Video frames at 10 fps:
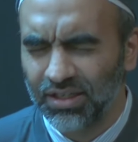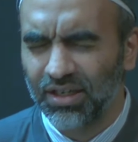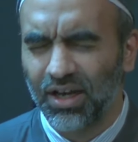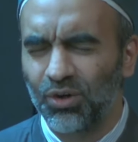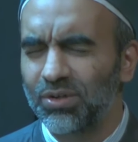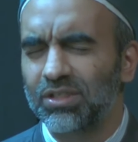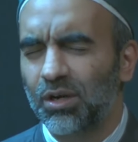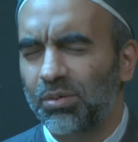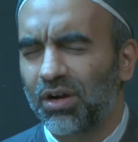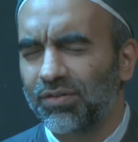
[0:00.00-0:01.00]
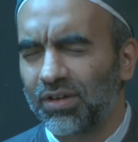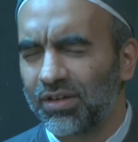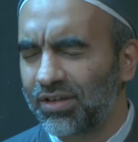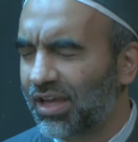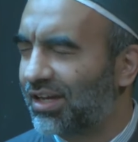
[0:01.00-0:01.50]
Uh, who is our
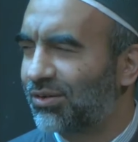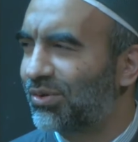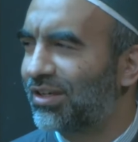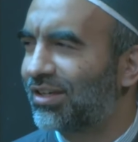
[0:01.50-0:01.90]
prophet? Yani we,